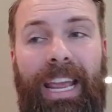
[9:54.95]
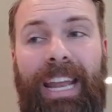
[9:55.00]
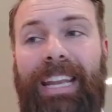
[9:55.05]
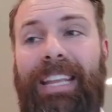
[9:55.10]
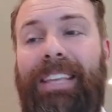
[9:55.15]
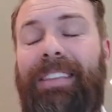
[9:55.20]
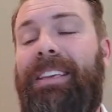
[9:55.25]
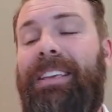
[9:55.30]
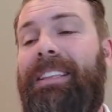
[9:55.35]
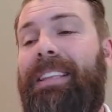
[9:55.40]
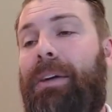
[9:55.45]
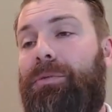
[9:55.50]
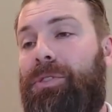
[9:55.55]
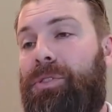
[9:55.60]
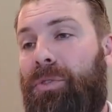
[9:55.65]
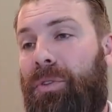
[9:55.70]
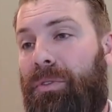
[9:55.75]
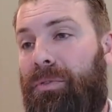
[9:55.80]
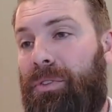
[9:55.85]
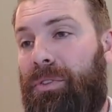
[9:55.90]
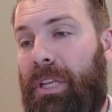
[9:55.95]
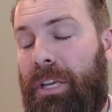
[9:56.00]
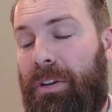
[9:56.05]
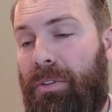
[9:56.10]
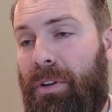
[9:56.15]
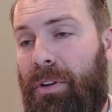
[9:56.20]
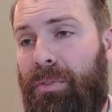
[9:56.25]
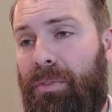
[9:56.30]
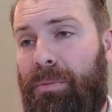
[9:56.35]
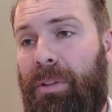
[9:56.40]
Anything that was sort of
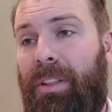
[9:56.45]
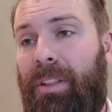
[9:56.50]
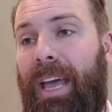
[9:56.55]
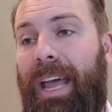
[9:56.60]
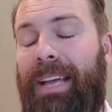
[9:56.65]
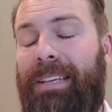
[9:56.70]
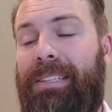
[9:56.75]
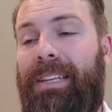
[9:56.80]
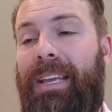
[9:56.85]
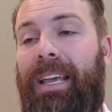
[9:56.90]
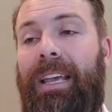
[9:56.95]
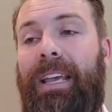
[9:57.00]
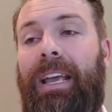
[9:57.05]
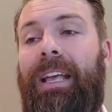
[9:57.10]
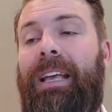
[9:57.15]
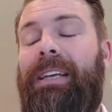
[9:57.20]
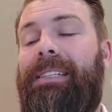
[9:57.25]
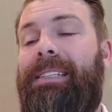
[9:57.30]
lingering from the last day,